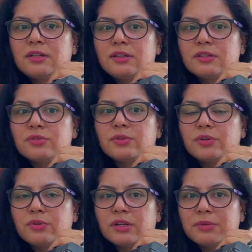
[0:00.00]
is going
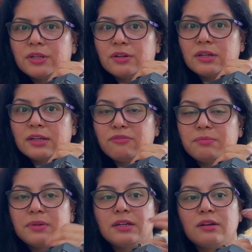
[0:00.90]
to come in your life.
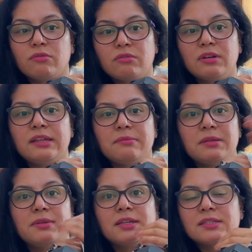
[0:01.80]
But only
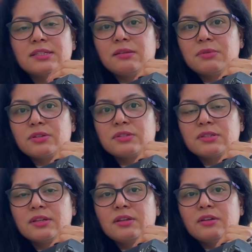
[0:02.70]
maybe, I say,
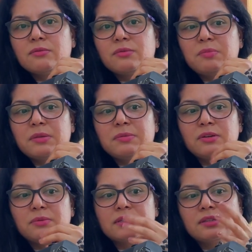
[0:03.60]
because what people
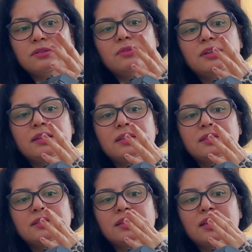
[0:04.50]
do is they only
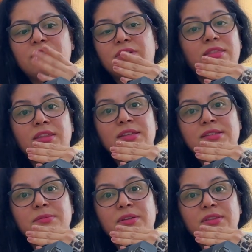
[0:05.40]
say great
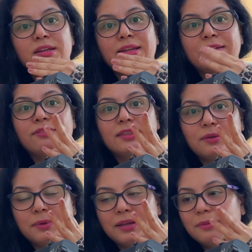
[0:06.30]
things about their life when
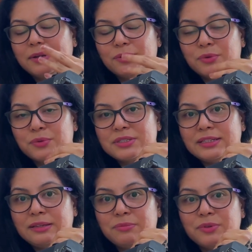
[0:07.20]
they wake up and go to
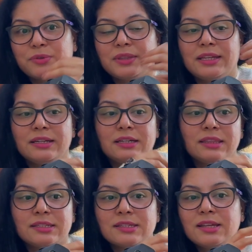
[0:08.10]
sleep. They
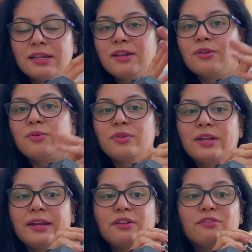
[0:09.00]
learn this whole
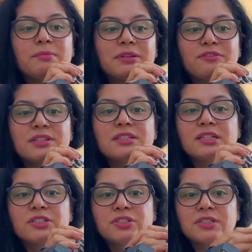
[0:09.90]
idea of
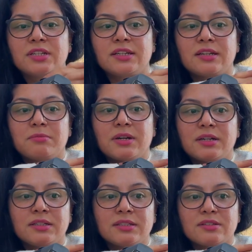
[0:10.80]
manifestation and
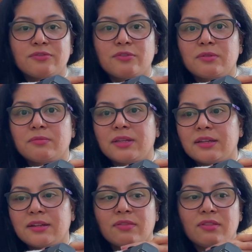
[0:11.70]
abundance from
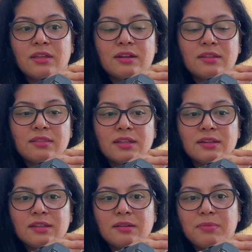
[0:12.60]
here and there, and
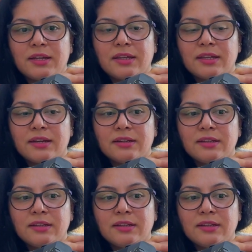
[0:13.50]
then they apply it